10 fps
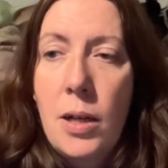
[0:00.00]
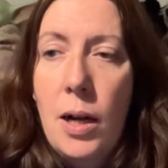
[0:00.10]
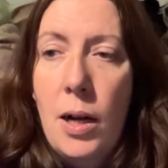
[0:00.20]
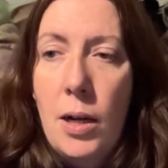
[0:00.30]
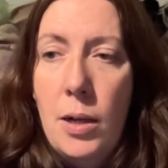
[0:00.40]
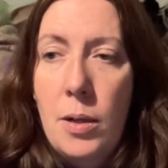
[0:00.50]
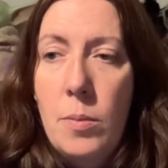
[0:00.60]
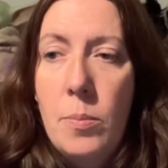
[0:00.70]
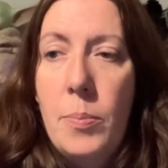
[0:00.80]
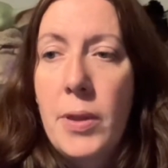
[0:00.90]

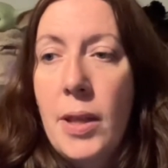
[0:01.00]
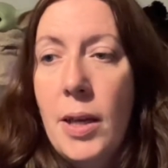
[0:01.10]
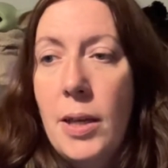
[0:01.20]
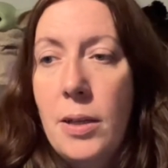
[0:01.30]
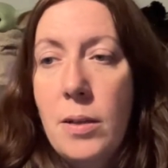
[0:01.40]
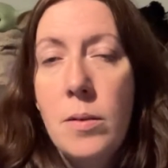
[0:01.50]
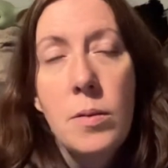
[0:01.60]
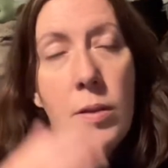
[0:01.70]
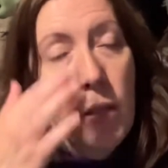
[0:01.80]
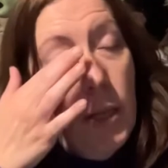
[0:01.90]
But then
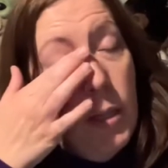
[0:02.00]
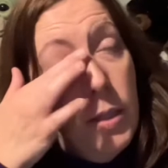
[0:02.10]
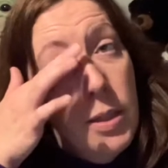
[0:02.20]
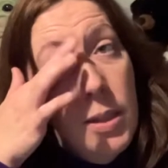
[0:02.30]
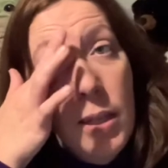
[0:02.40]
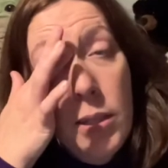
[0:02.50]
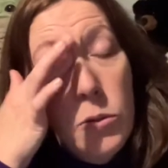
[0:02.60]
it's